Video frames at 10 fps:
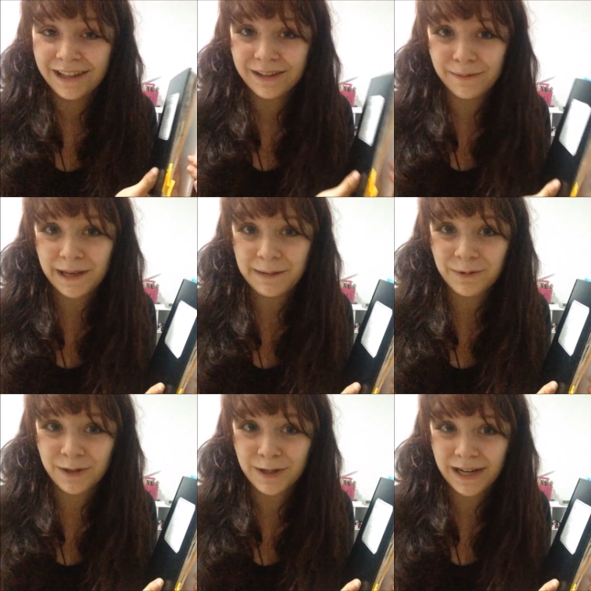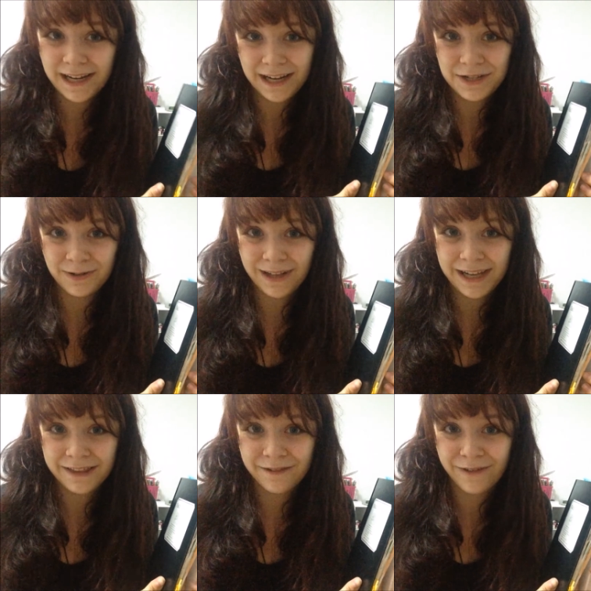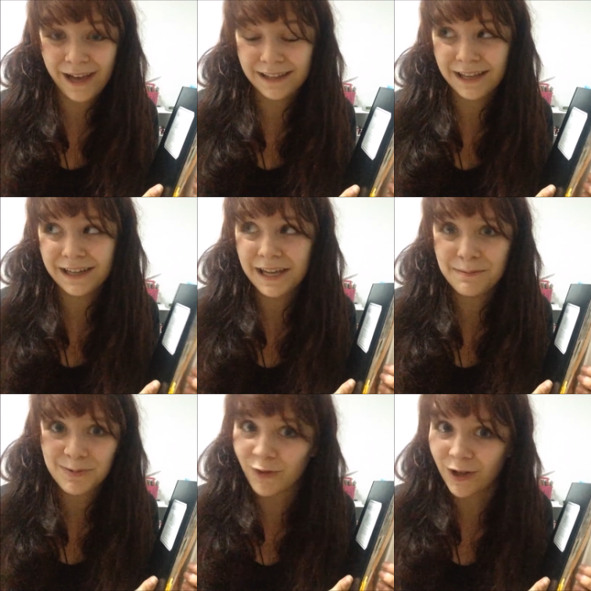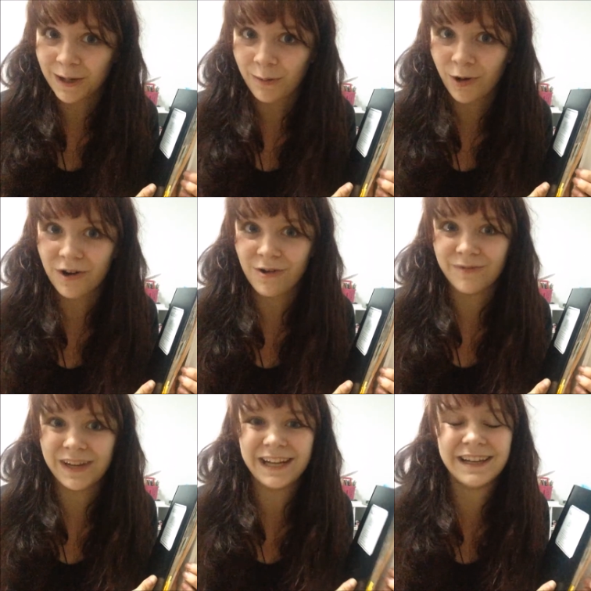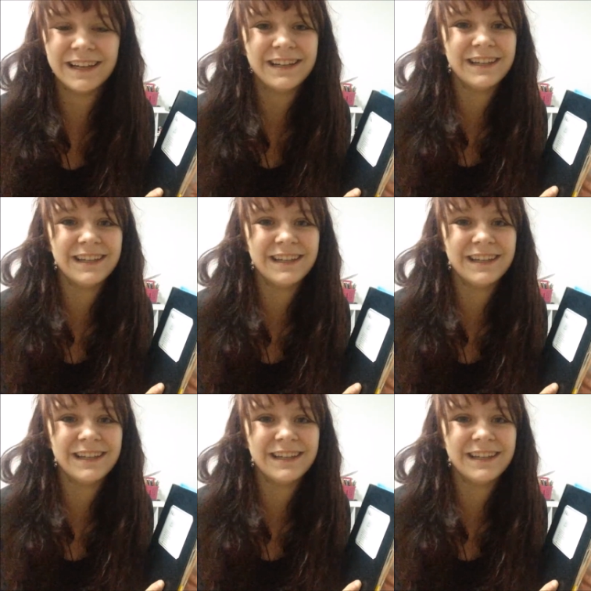the paper and I don't like the fact that it keeps falling apart on me.